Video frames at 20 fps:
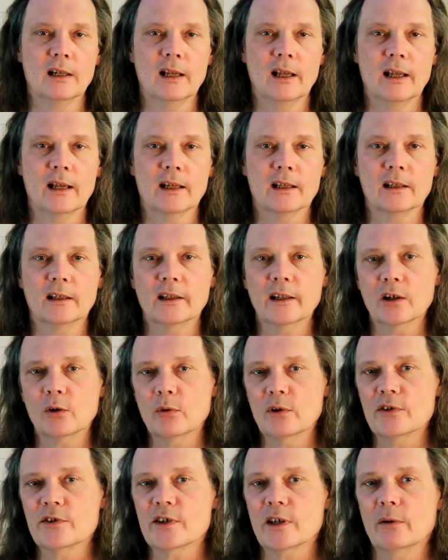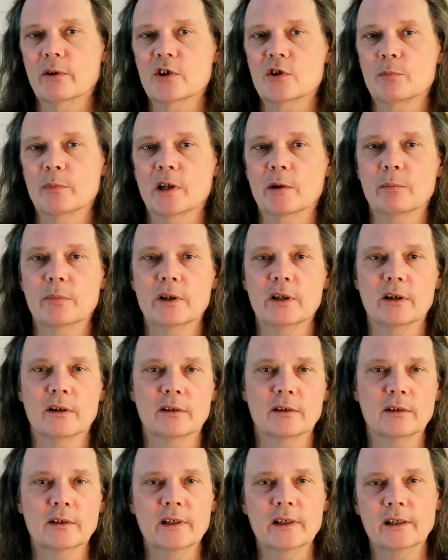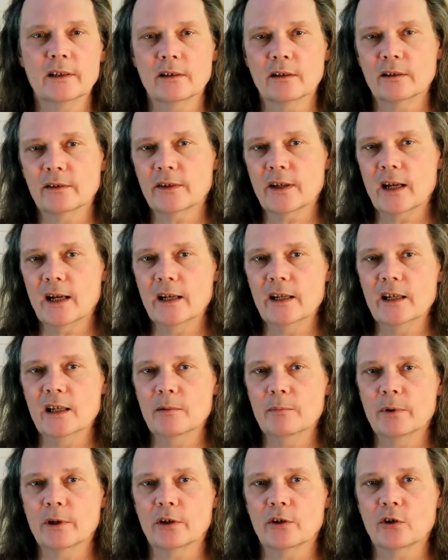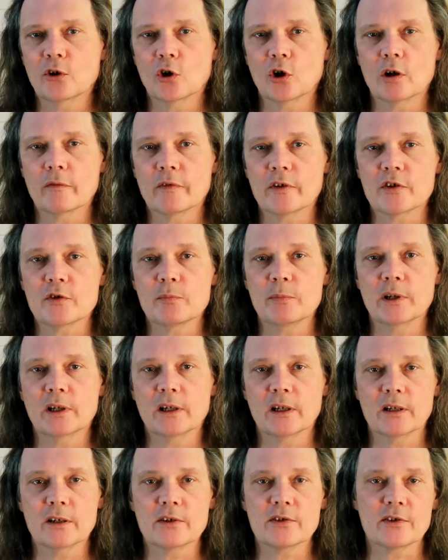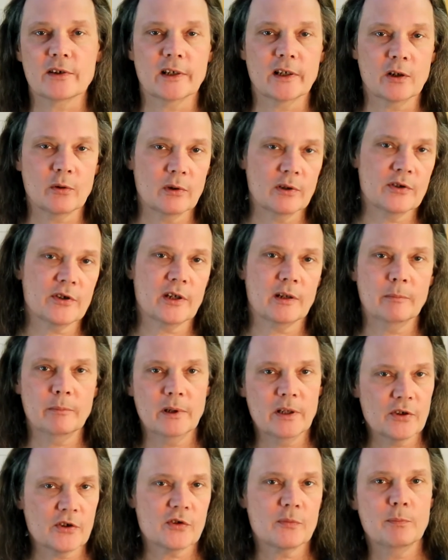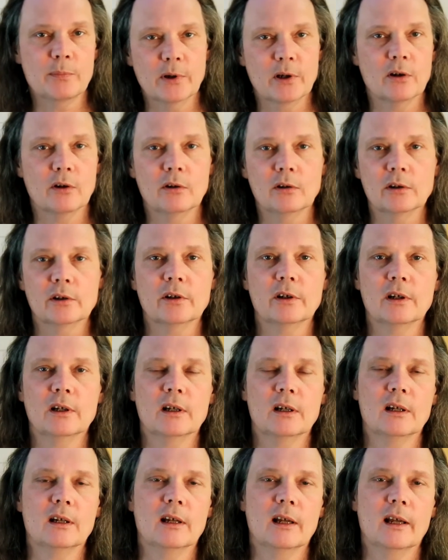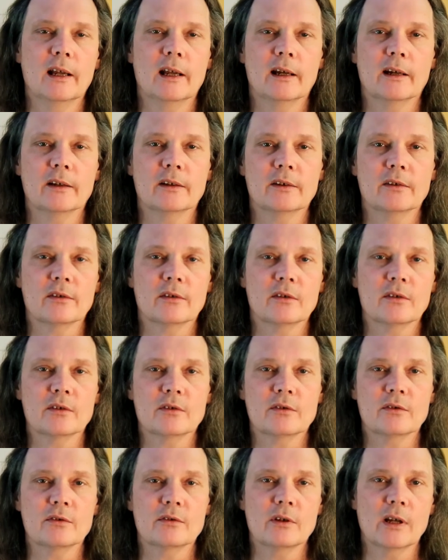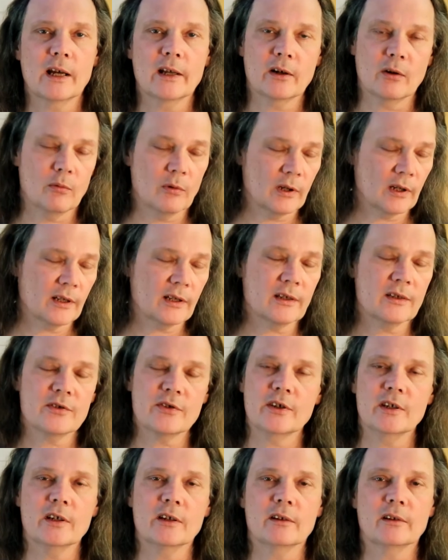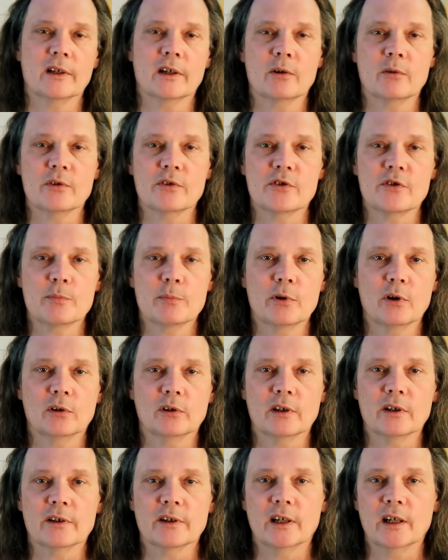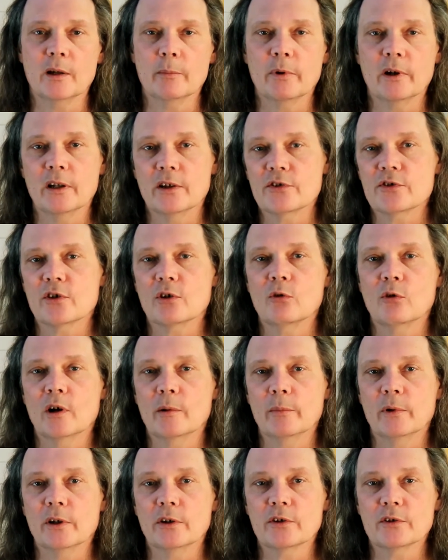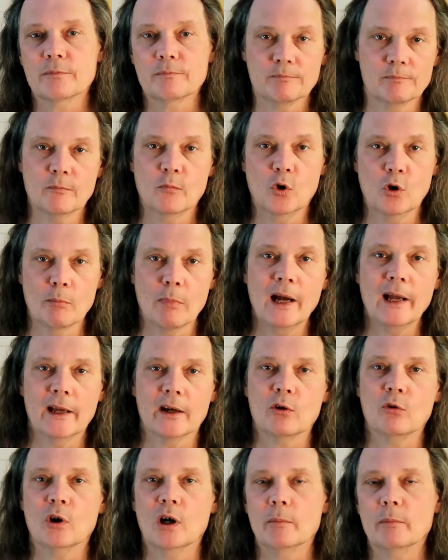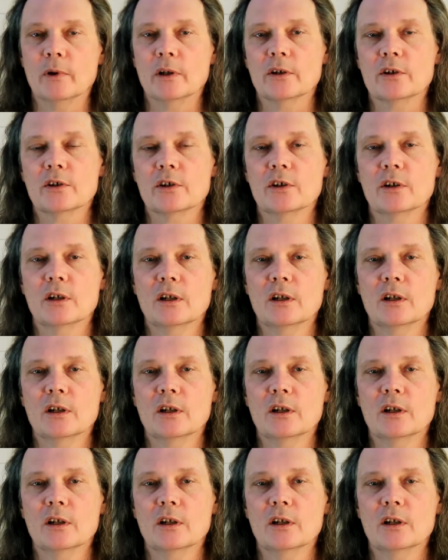And liquids always make me a little tiny bit nervous because liquids can be spilled, and I don't want to see liquids spilled into anybody's equipment or my equipment.